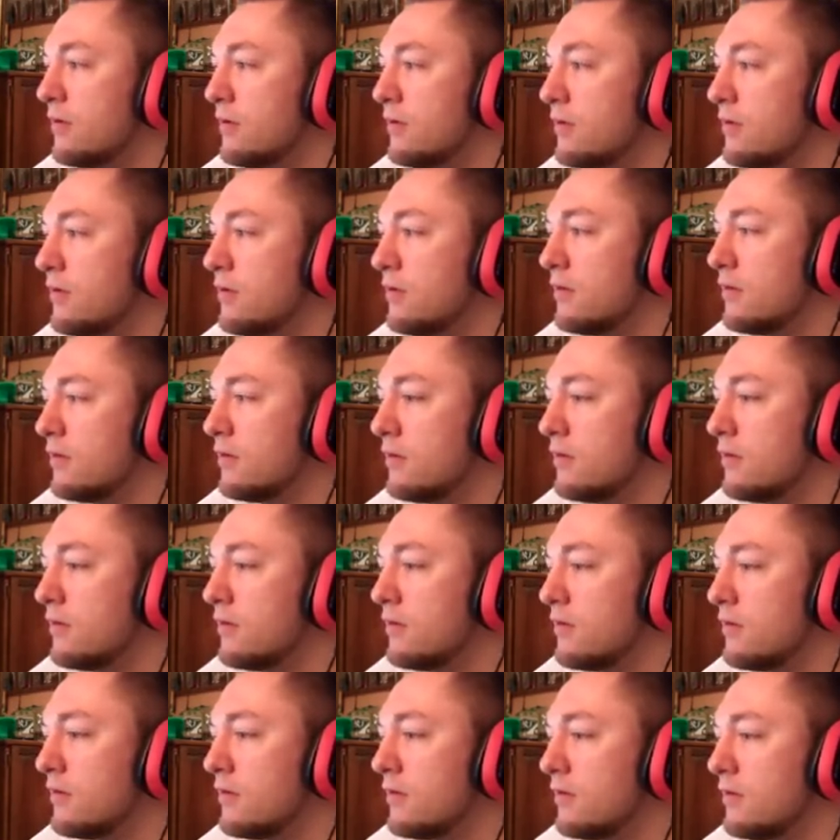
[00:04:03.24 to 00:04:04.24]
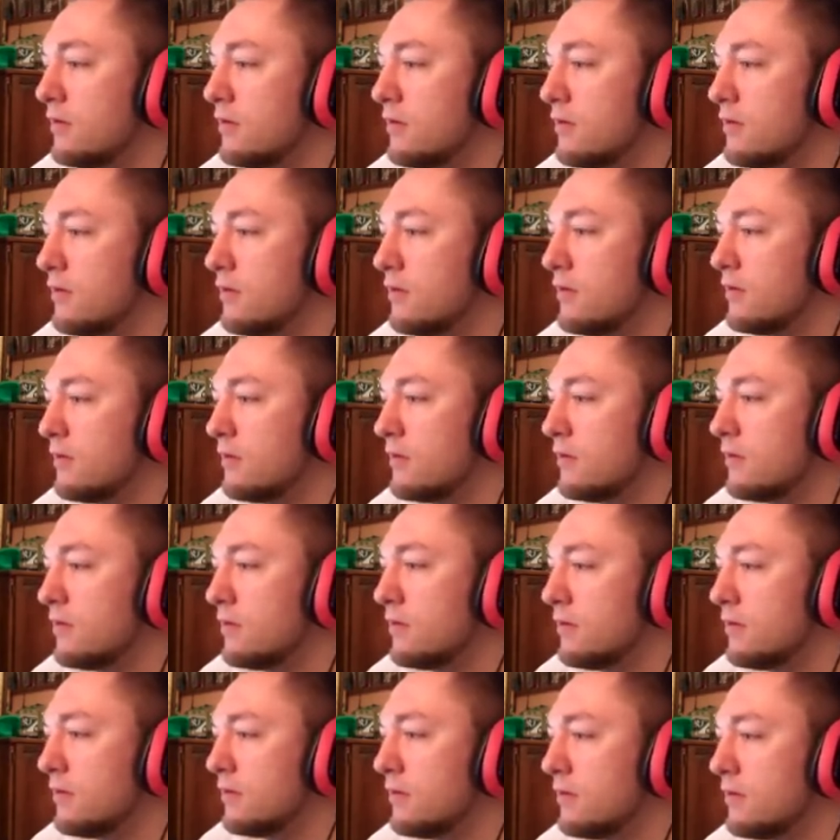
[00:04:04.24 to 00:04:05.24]

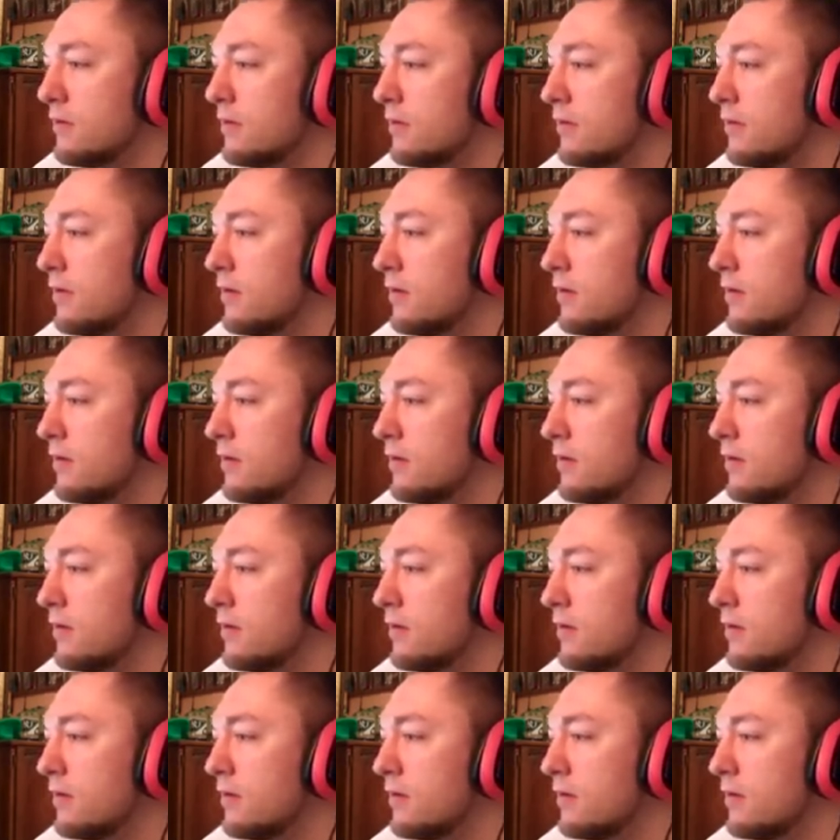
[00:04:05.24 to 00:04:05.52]
[no speech]